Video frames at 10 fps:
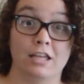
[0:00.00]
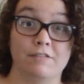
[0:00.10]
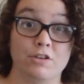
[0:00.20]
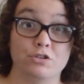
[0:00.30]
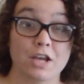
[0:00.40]

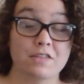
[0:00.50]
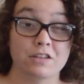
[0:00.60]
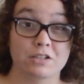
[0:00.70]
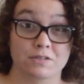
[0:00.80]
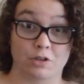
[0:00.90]
If you check
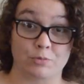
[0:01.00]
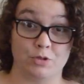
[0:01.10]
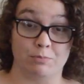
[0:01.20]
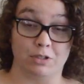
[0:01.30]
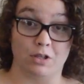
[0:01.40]
the
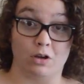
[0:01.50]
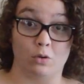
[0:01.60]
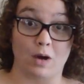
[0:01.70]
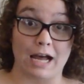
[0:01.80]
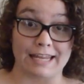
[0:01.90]
description
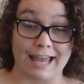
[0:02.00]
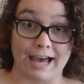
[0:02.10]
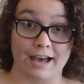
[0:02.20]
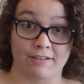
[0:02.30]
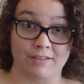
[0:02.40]
below, I
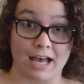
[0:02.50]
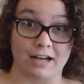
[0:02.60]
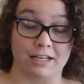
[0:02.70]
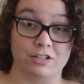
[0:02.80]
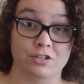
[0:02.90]
have
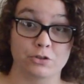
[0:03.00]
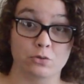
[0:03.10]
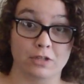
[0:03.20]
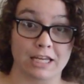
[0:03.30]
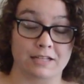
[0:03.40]
added
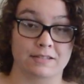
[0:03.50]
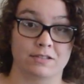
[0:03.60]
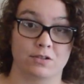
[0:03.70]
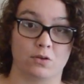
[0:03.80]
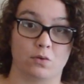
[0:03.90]
2 links
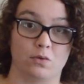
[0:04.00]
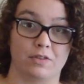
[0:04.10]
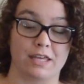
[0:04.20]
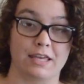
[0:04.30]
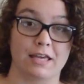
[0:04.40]
to
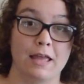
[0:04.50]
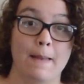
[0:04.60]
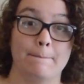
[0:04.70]
the